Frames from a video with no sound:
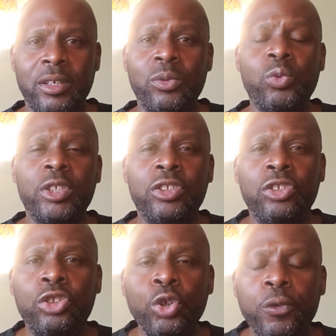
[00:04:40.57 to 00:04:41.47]
would
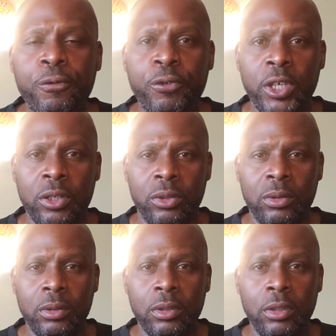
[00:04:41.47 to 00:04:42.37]
you feel
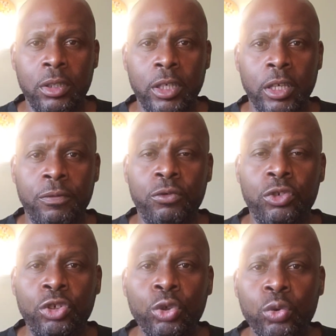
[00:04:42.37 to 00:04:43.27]
if
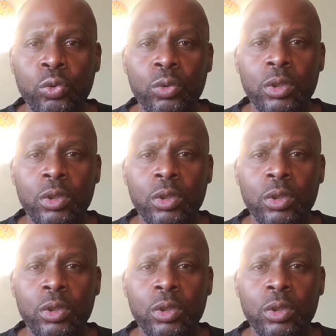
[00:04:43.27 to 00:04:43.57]
you